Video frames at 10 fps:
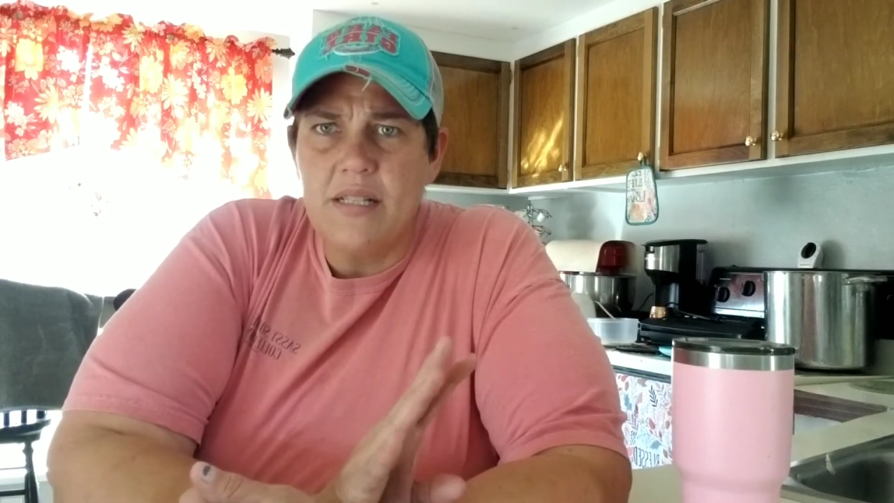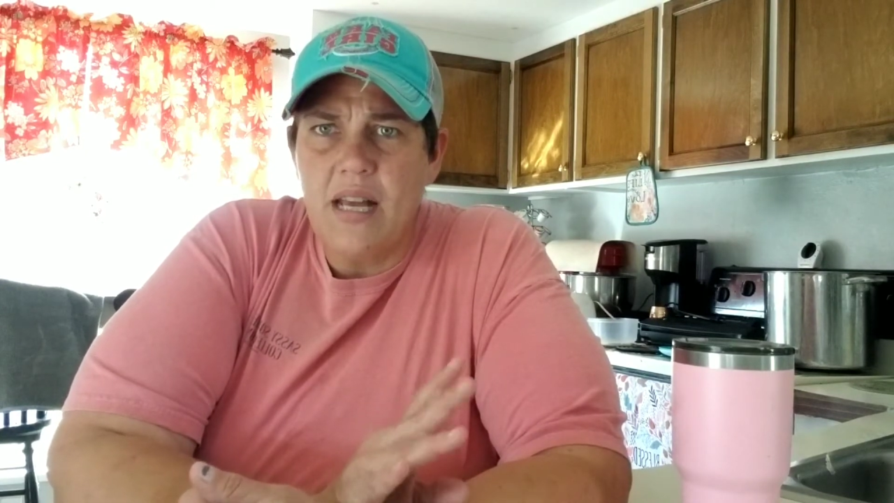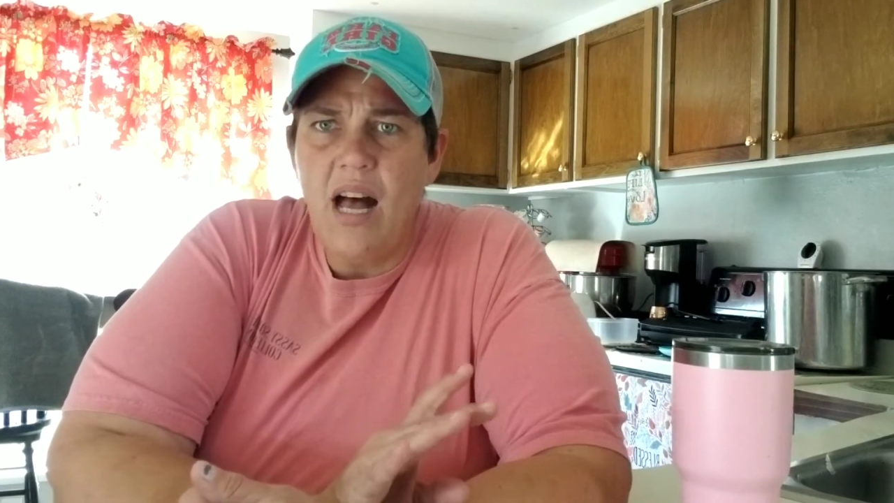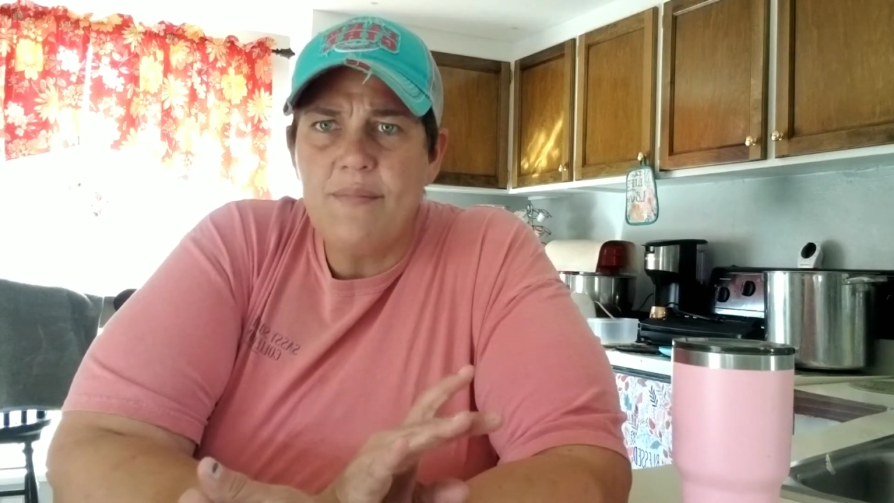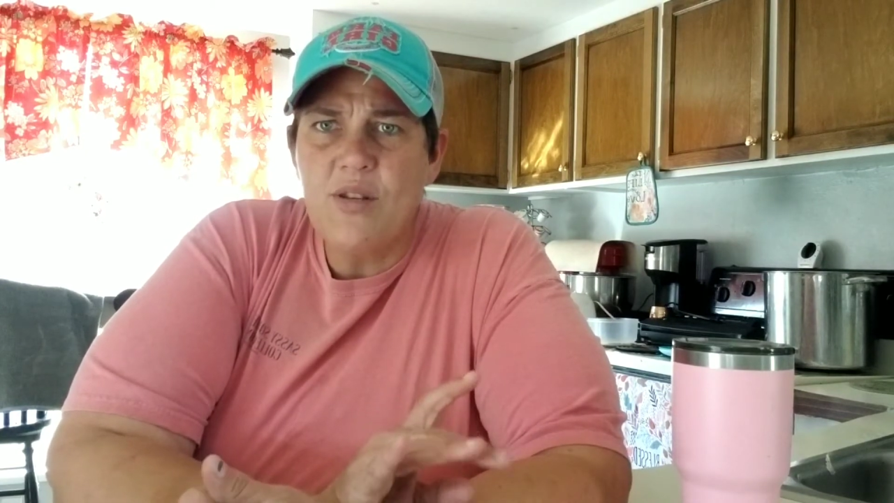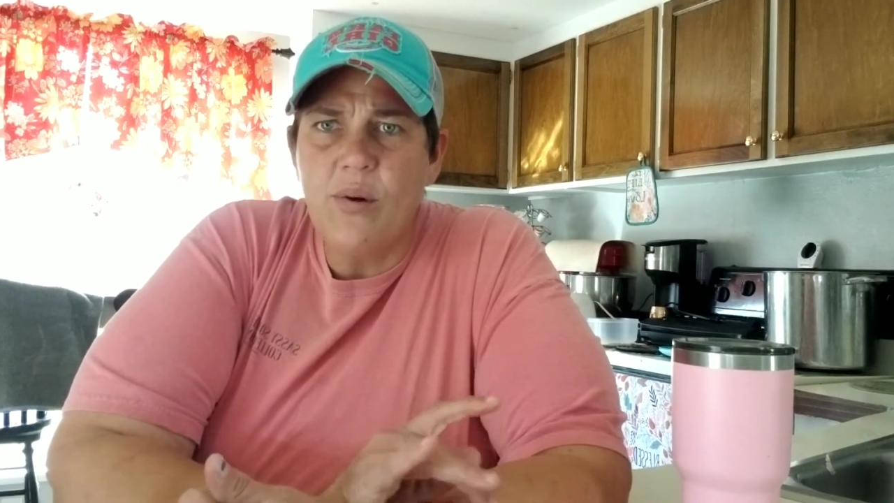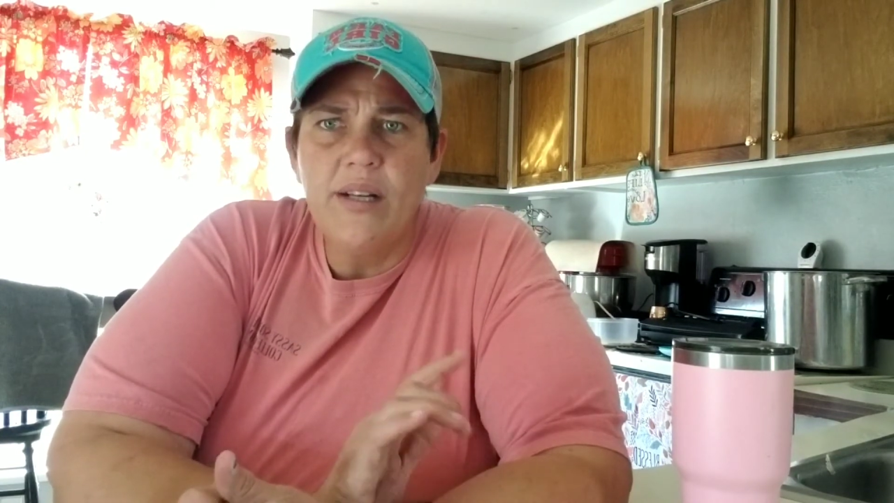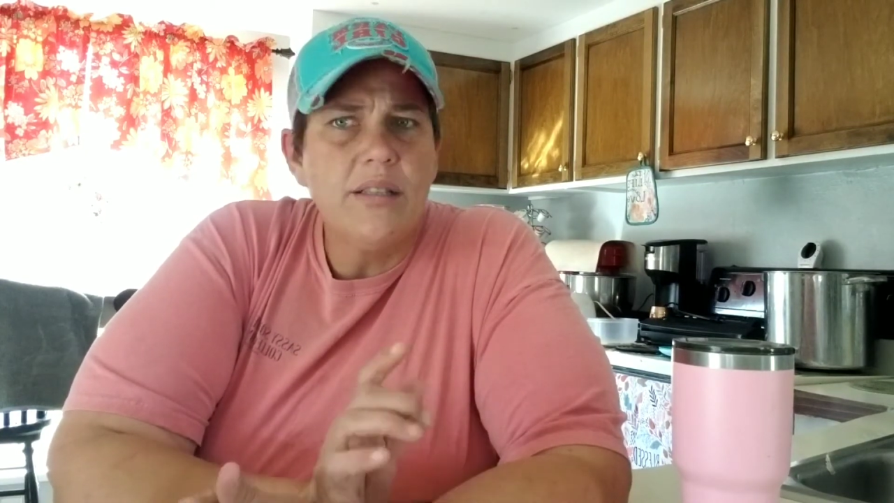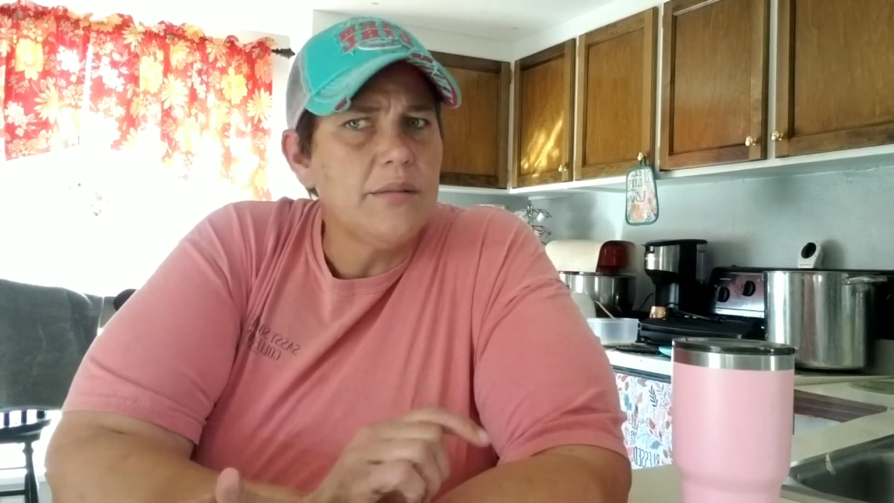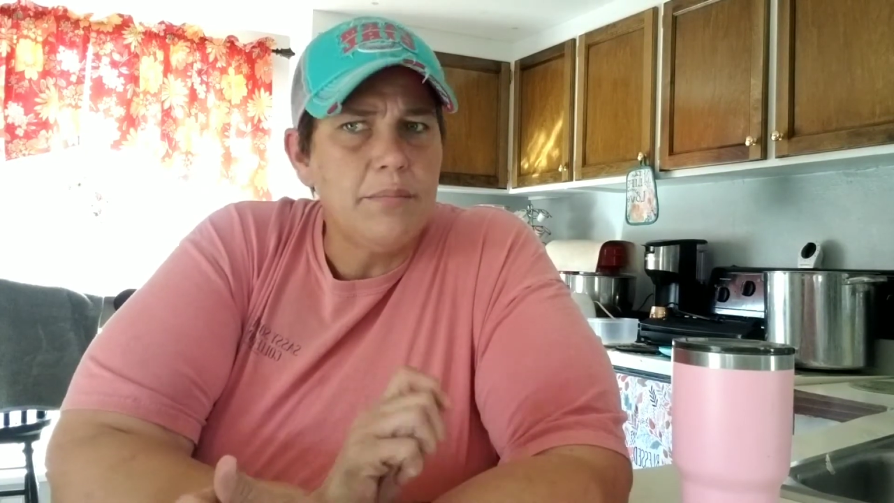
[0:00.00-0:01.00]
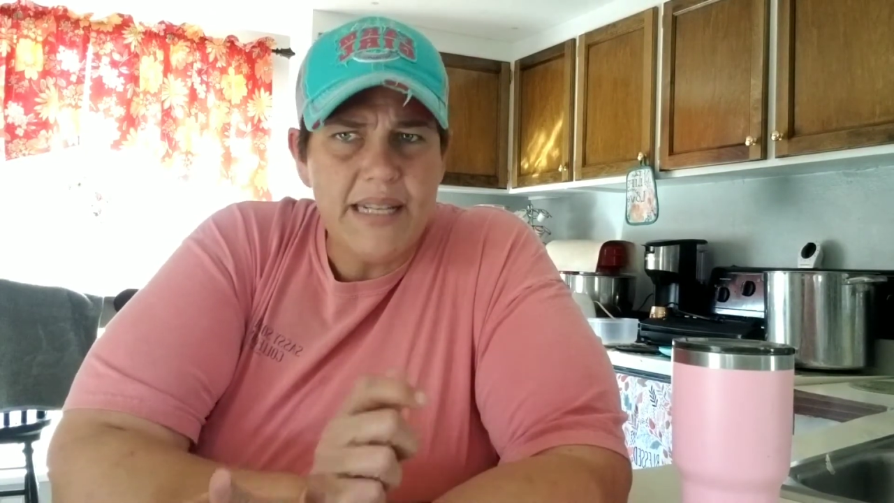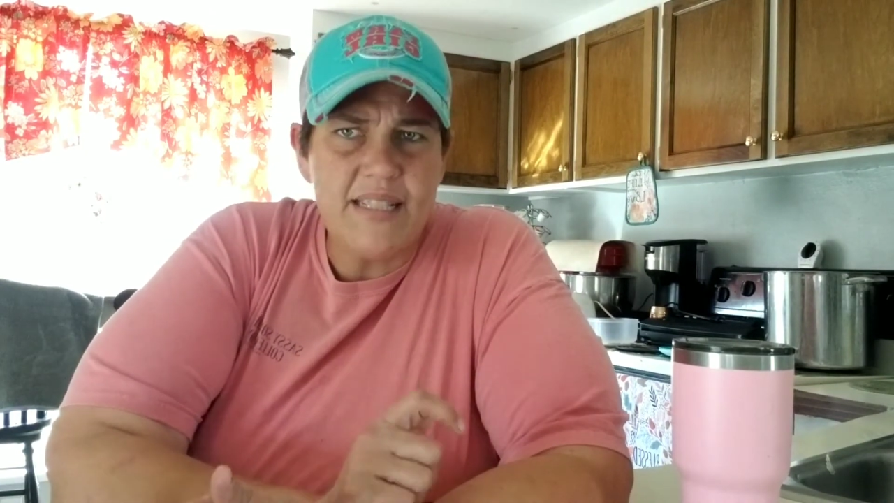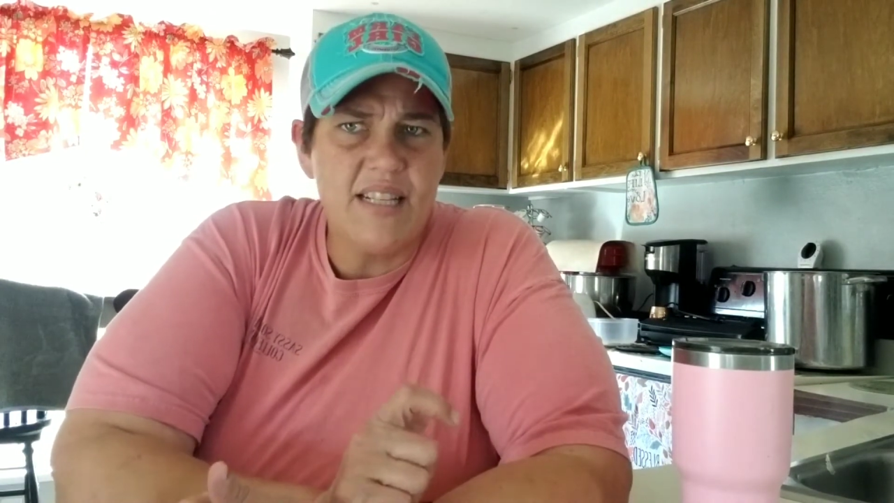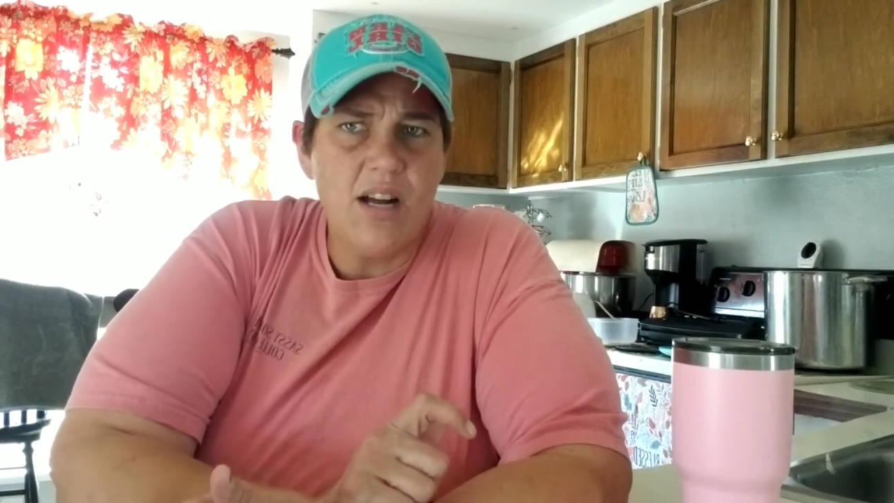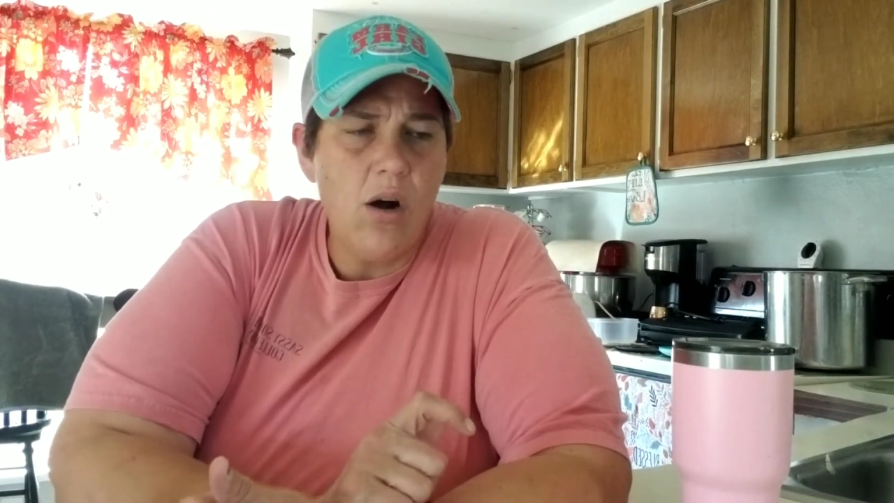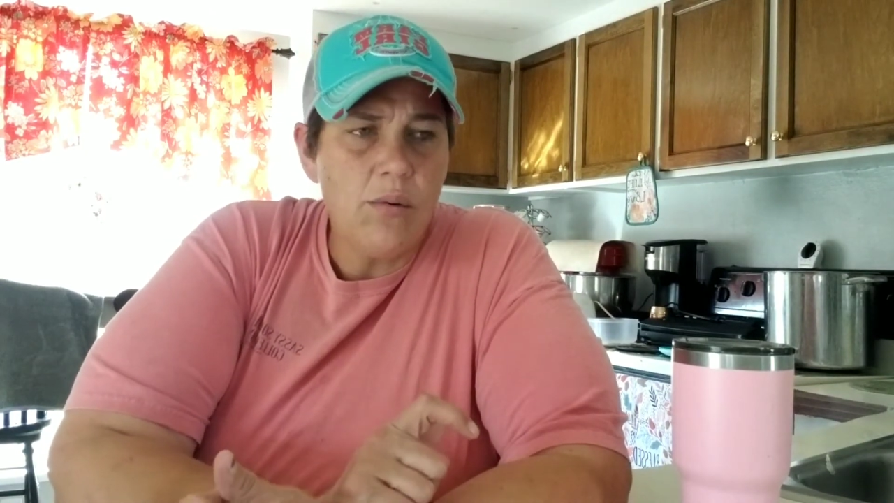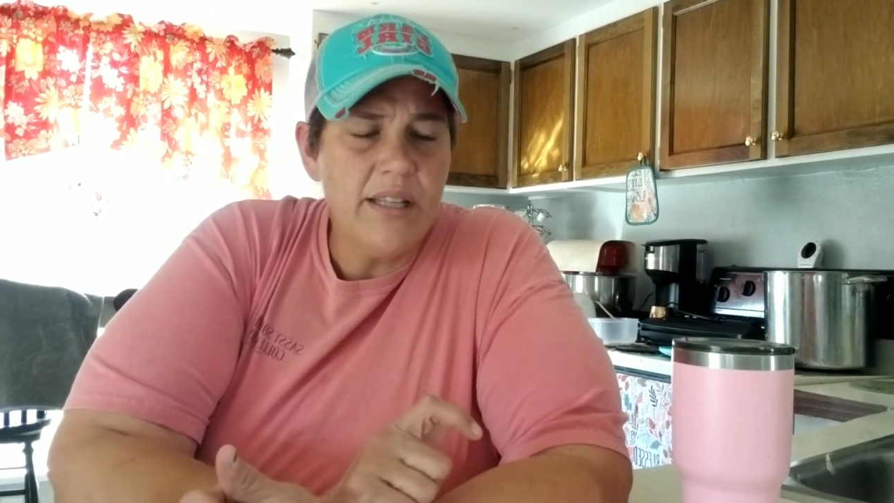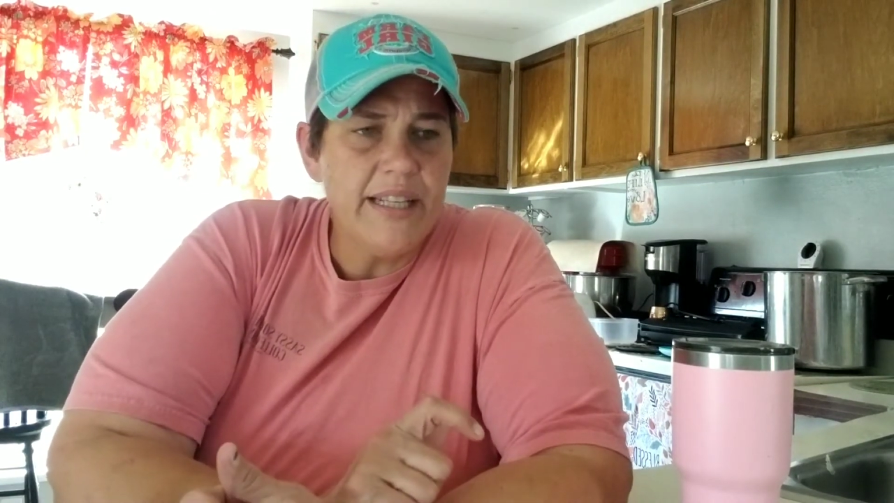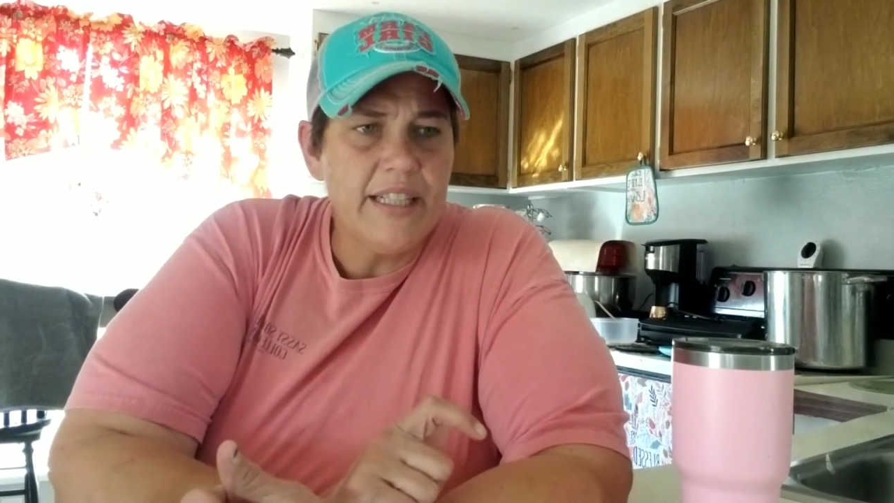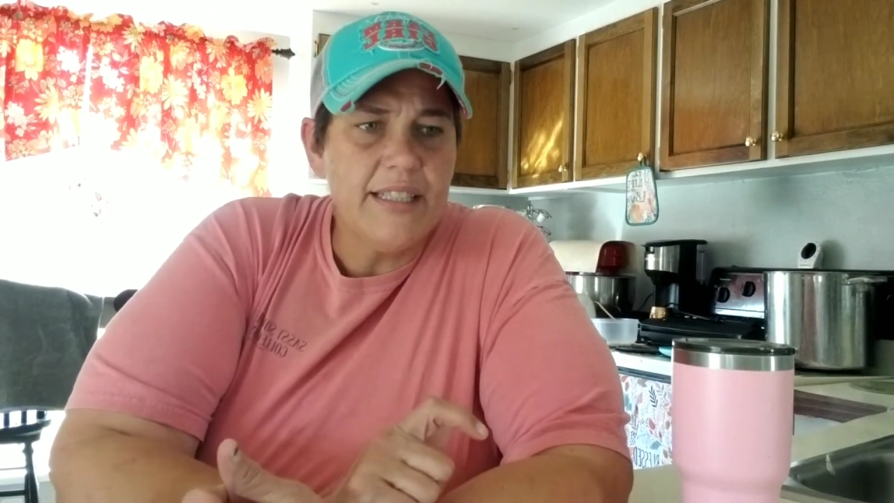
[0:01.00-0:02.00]
topsoil and mixed it all
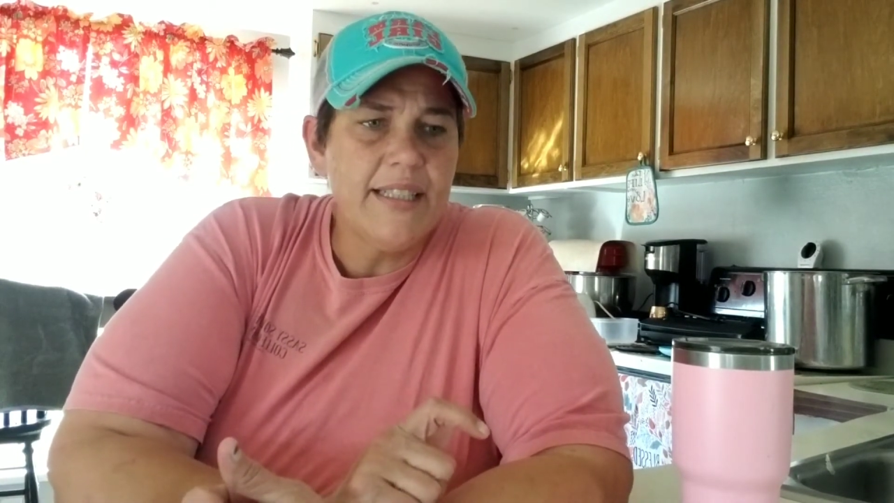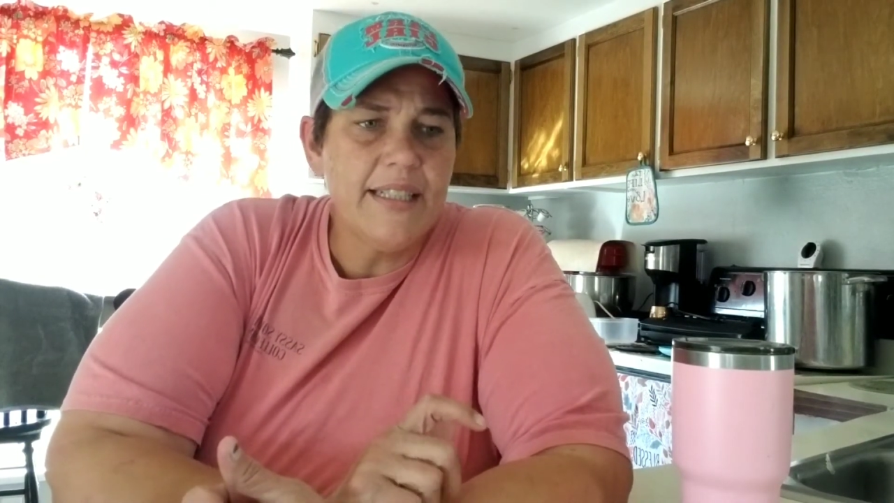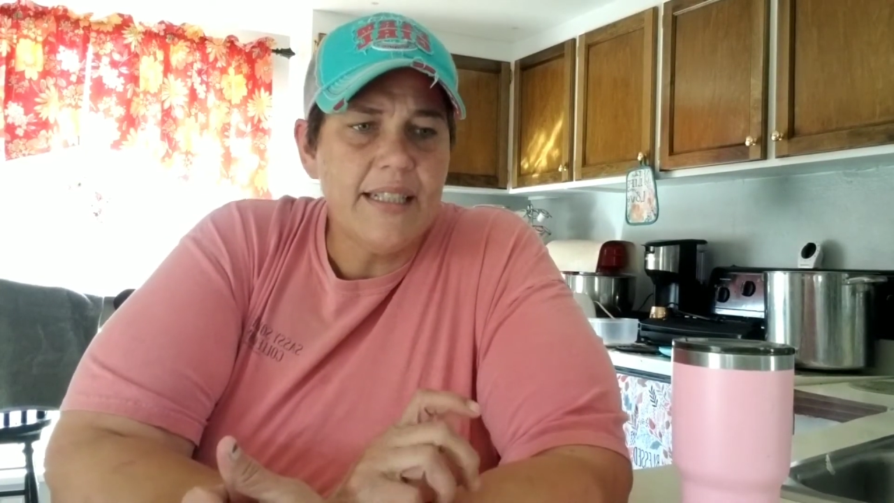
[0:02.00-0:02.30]
really good.